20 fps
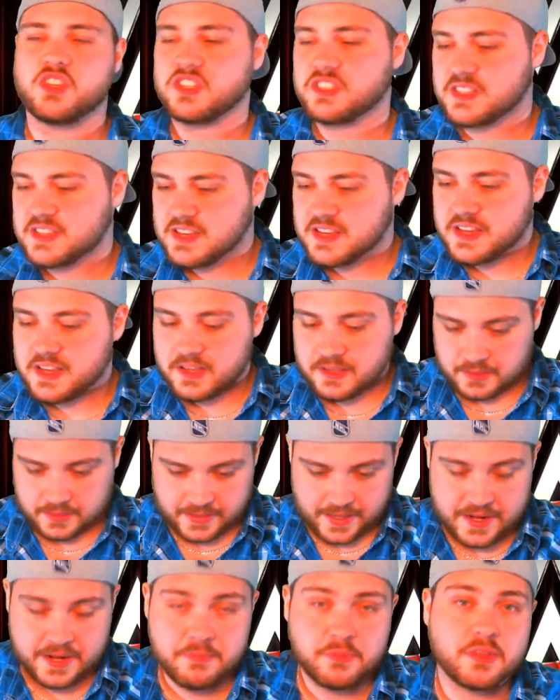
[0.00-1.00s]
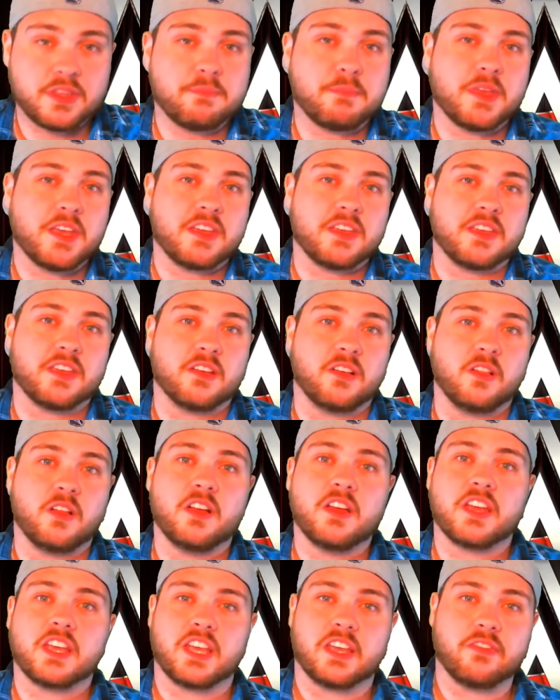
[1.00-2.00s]
Just let him be a heel,
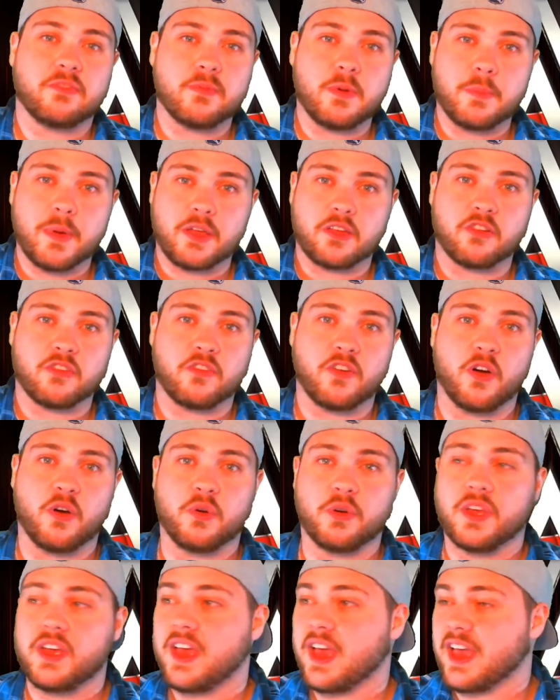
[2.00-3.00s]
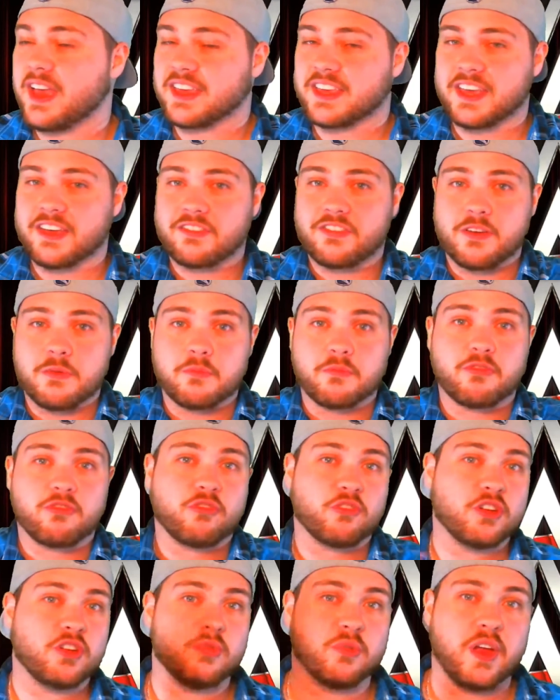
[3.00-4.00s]
give him a microphone, and give him
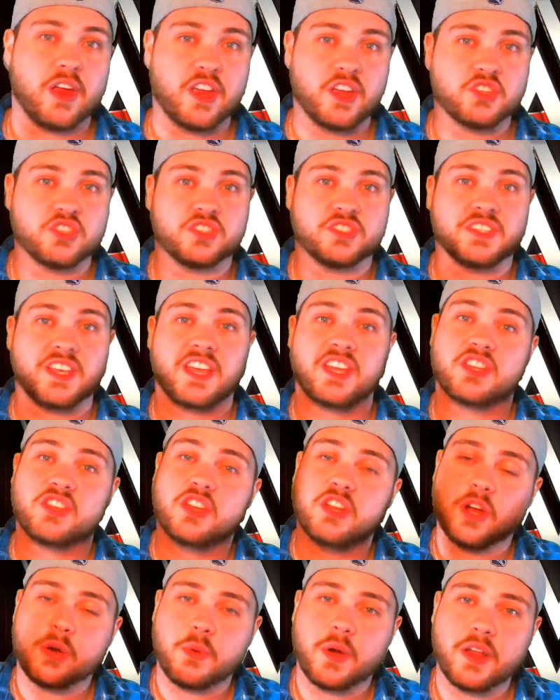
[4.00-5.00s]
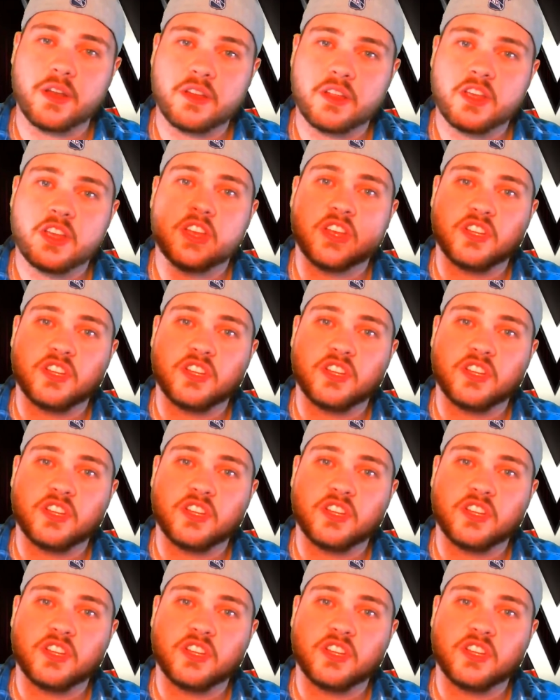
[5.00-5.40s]
free range and say, you know what?